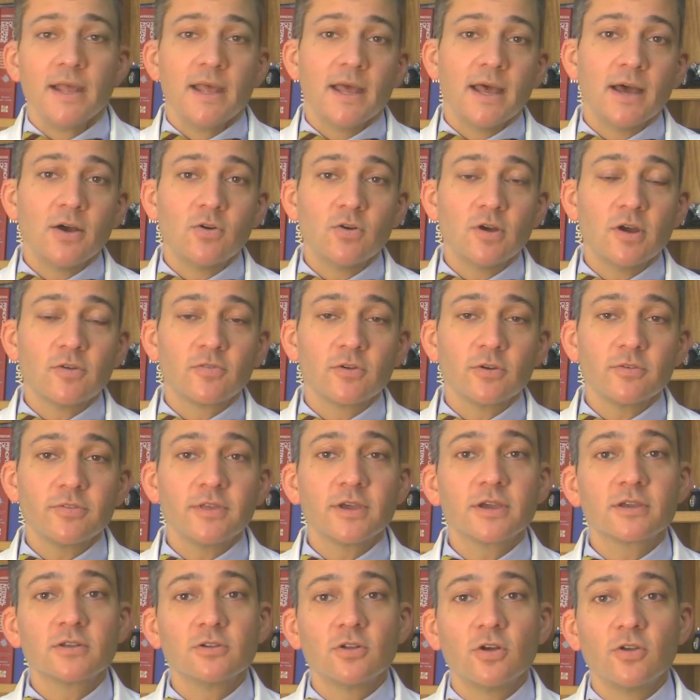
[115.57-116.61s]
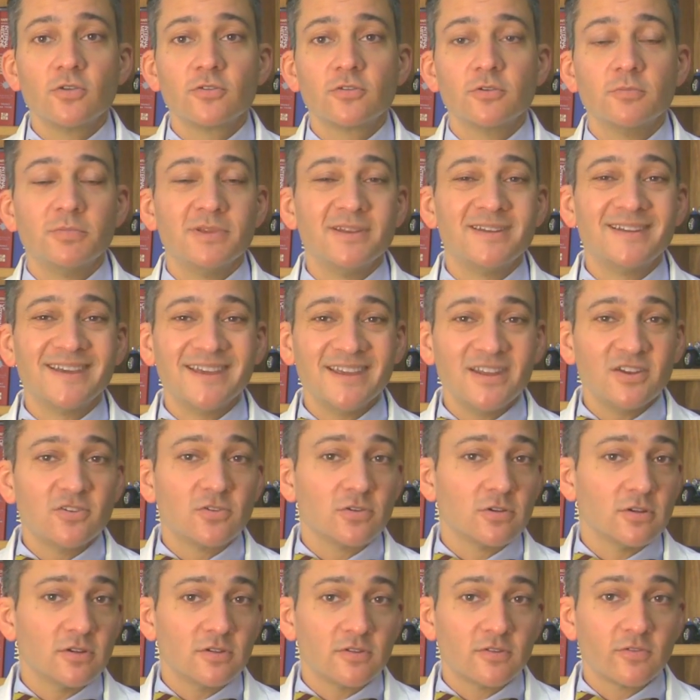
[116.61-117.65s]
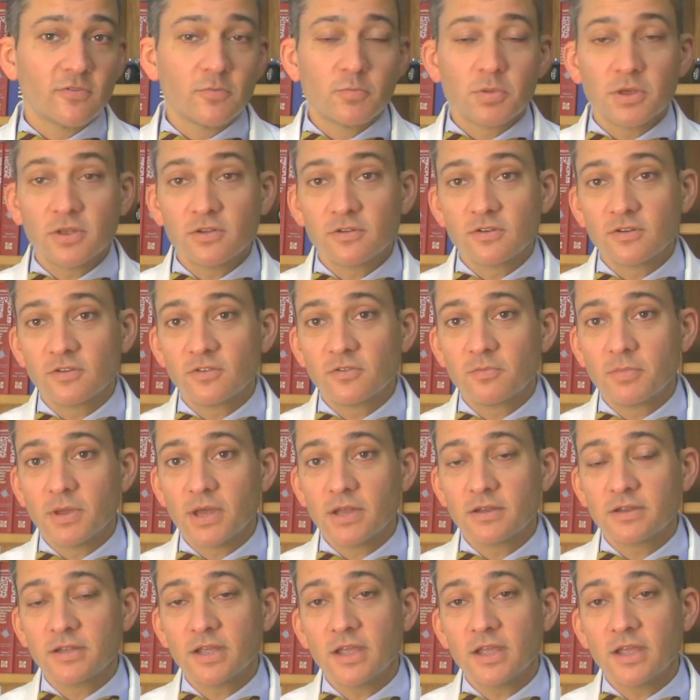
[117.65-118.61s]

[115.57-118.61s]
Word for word: However, that can also be dangerous if a patient is about